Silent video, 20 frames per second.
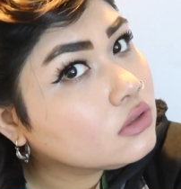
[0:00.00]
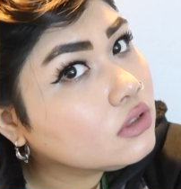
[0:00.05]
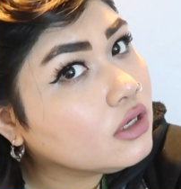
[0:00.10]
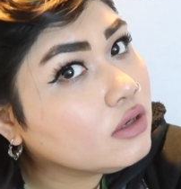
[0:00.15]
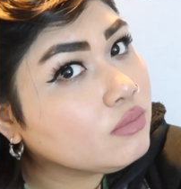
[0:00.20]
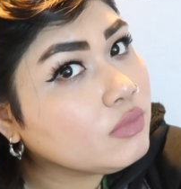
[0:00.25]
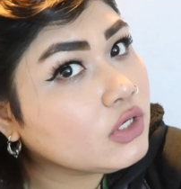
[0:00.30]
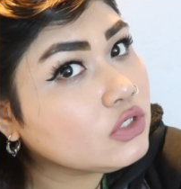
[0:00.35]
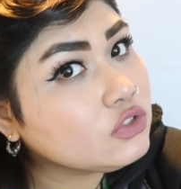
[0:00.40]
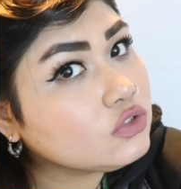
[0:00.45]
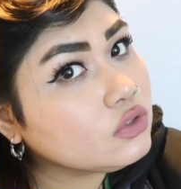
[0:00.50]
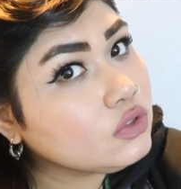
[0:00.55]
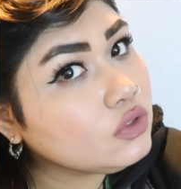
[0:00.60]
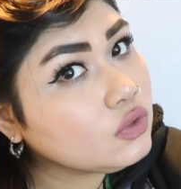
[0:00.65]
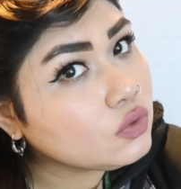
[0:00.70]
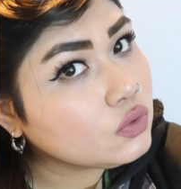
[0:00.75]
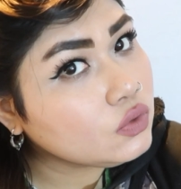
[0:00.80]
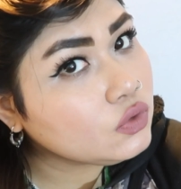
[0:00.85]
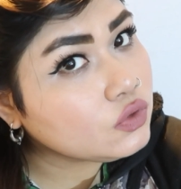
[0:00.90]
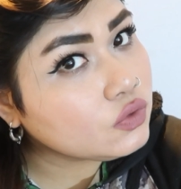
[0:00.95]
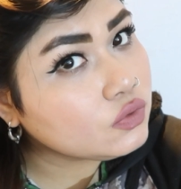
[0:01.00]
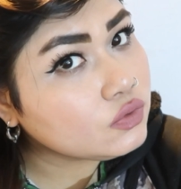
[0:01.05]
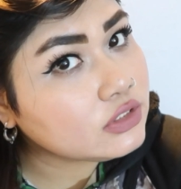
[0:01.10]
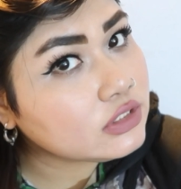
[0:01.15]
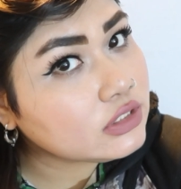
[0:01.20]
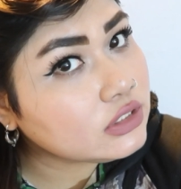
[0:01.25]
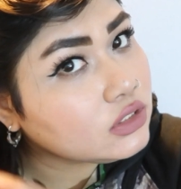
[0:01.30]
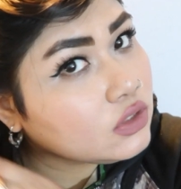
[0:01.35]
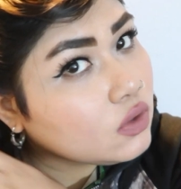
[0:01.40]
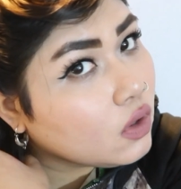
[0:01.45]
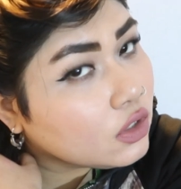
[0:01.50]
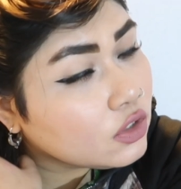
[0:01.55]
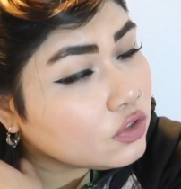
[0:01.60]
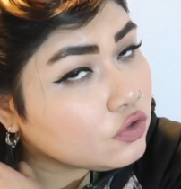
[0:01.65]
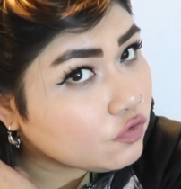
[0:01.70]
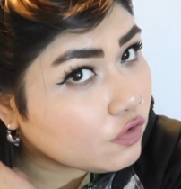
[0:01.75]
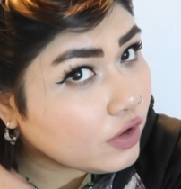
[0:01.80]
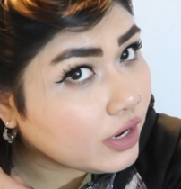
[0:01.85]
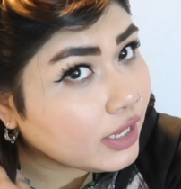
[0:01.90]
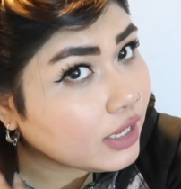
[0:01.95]
But make sure you use it on
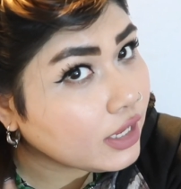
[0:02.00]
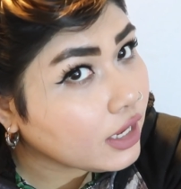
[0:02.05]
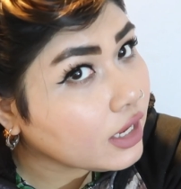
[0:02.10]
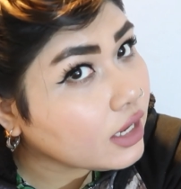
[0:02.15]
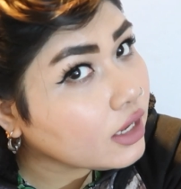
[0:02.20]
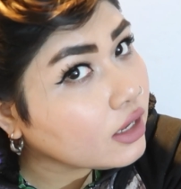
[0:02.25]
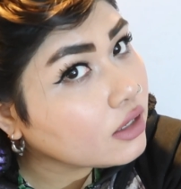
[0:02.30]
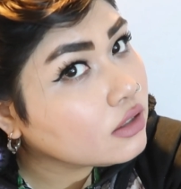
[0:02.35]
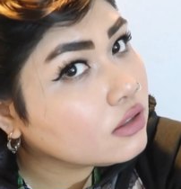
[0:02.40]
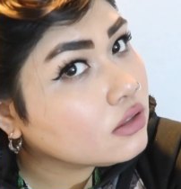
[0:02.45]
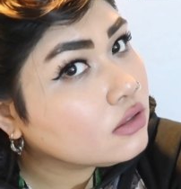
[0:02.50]
dry hair.